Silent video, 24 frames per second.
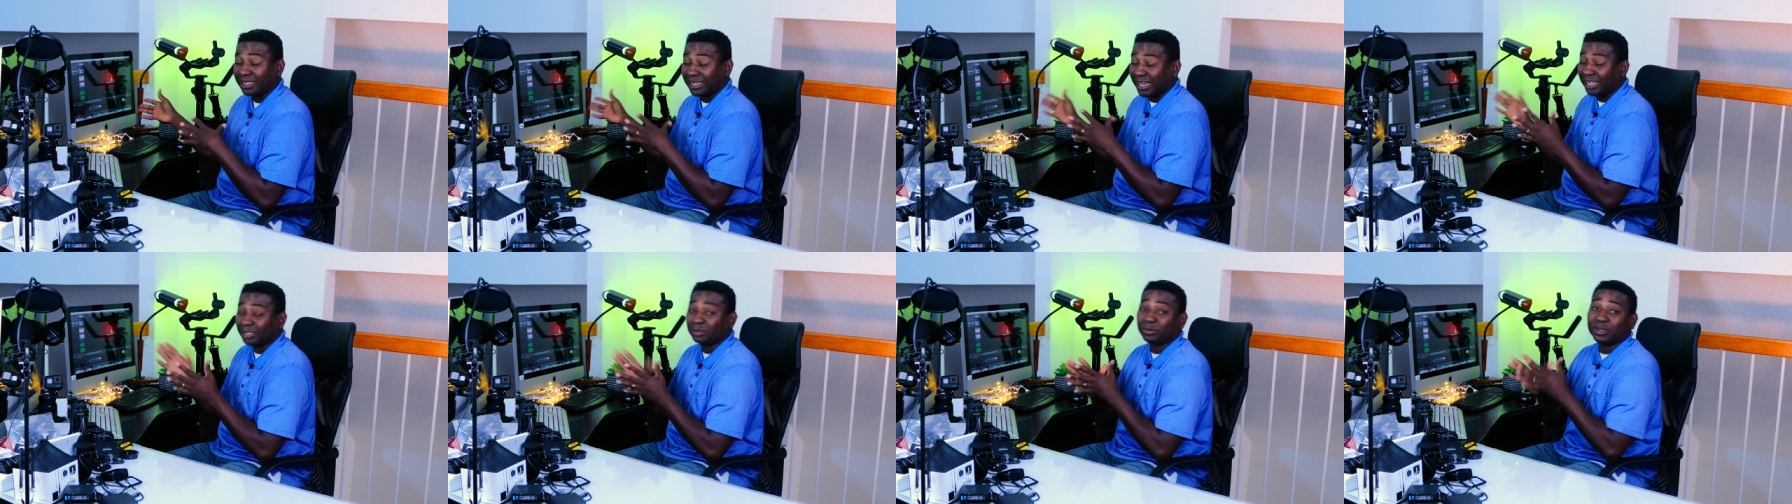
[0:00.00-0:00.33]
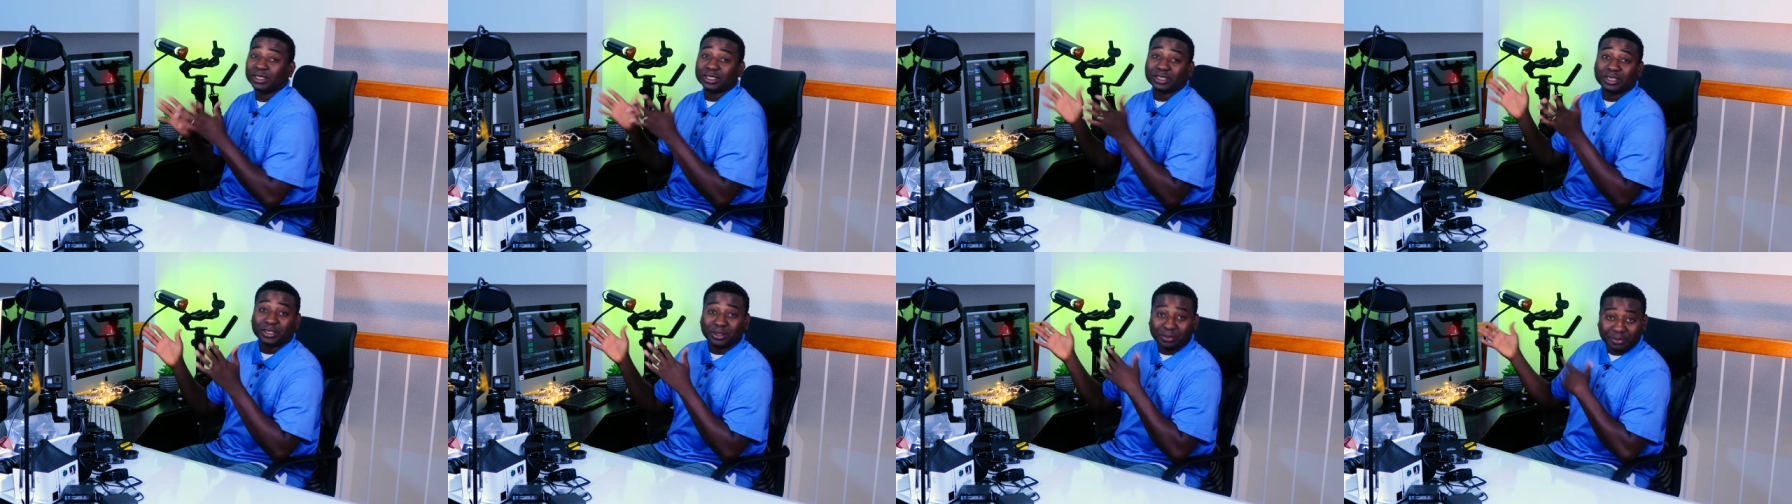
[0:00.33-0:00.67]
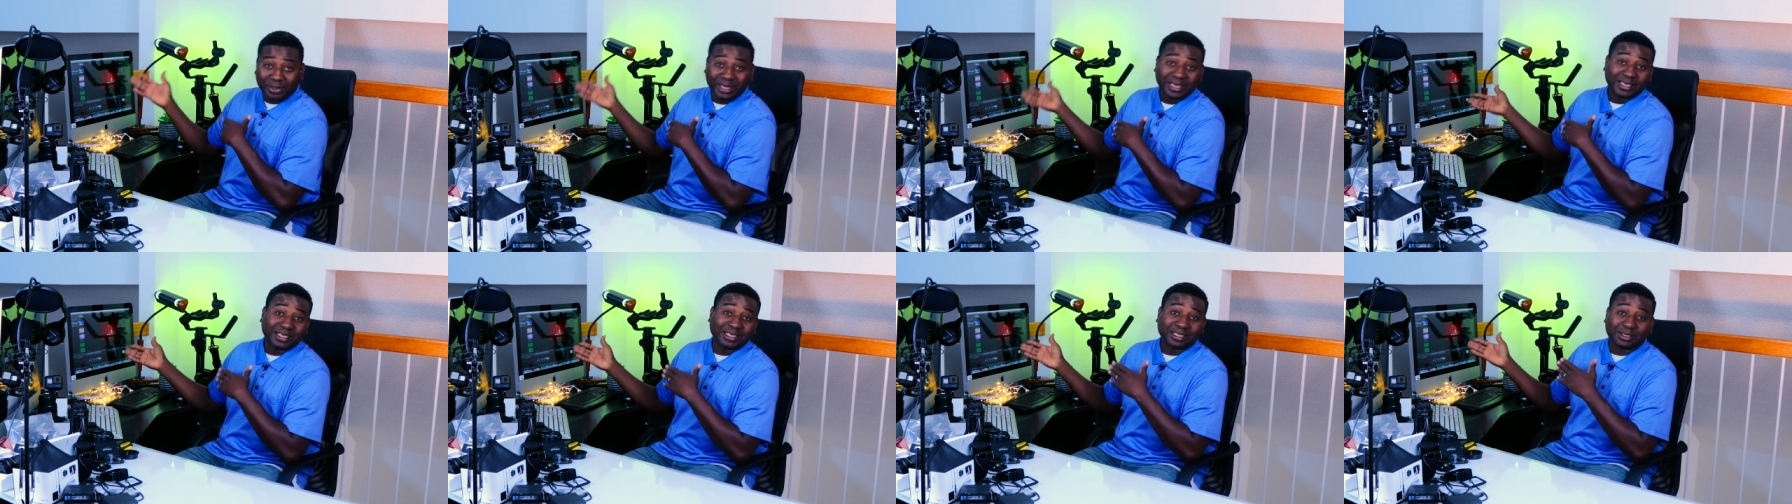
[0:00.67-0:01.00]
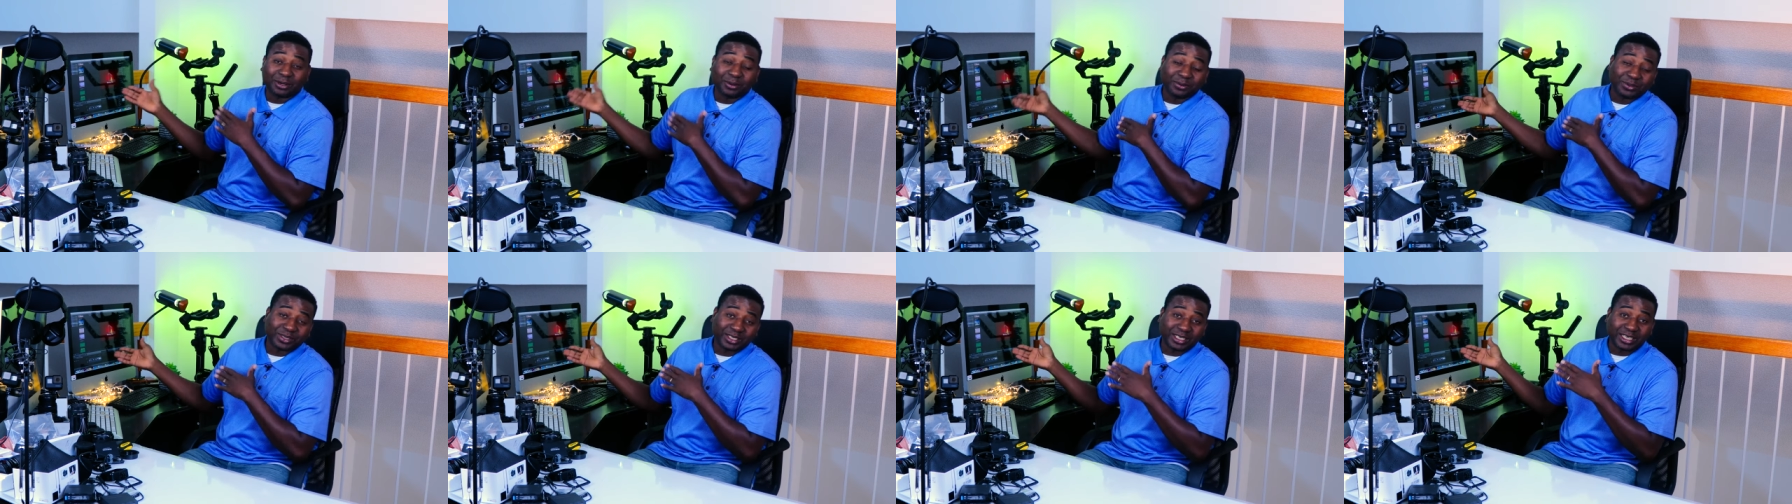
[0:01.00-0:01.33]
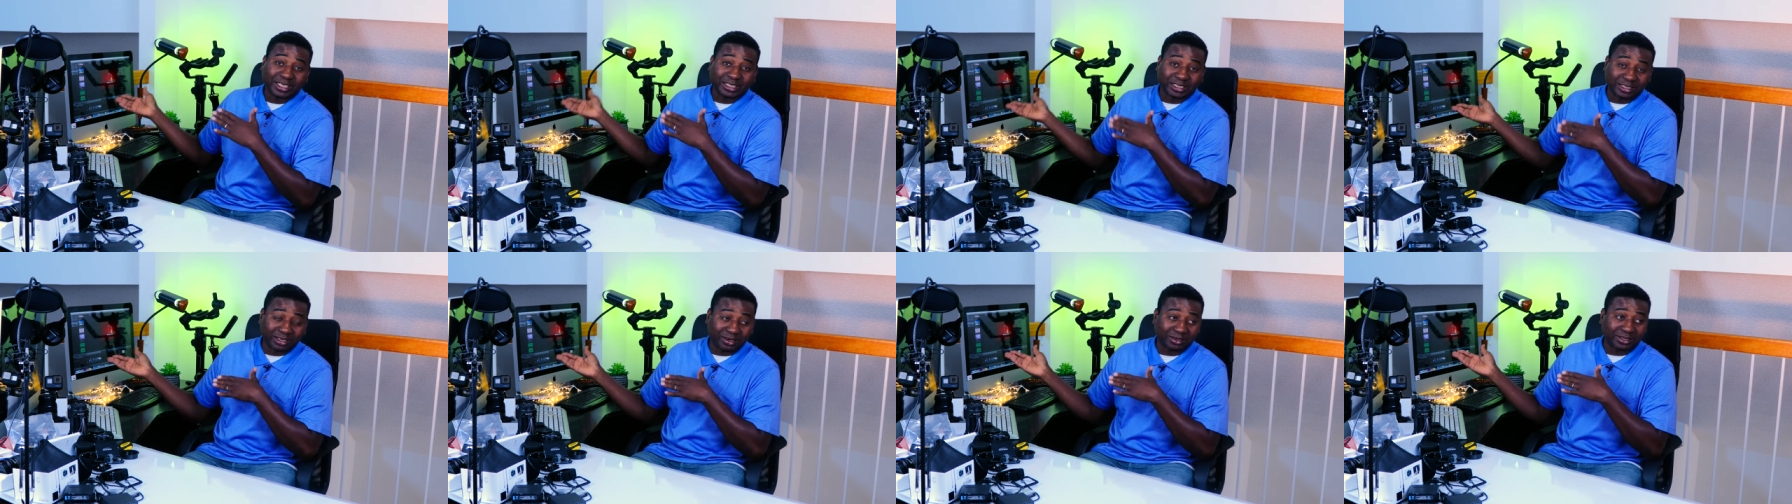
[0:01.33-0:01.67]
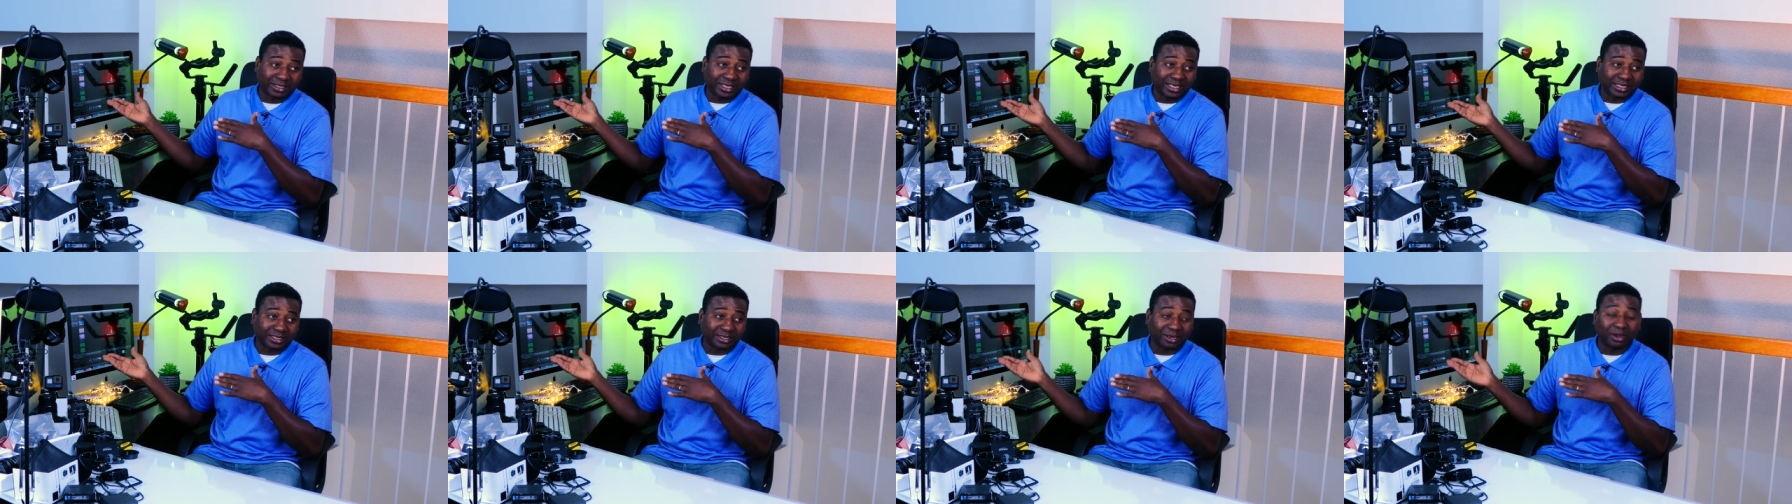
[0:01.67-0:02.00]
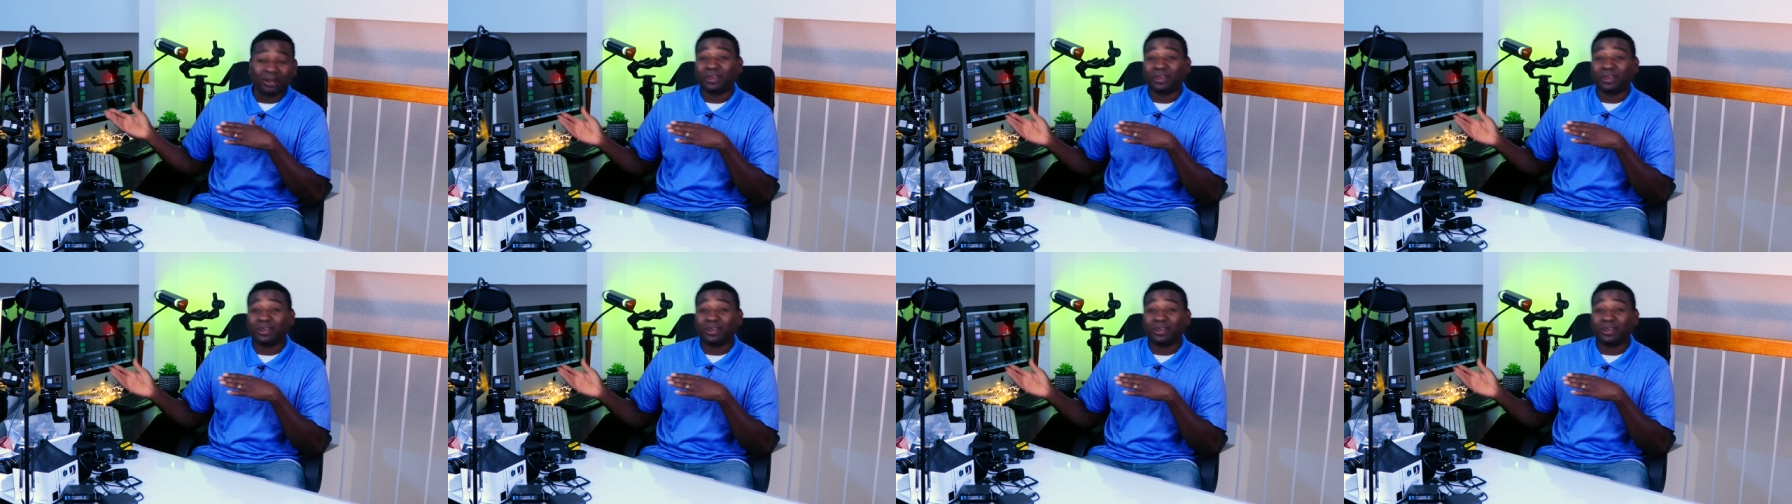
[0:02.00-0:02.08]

That's what's gonna make this whole thing a success.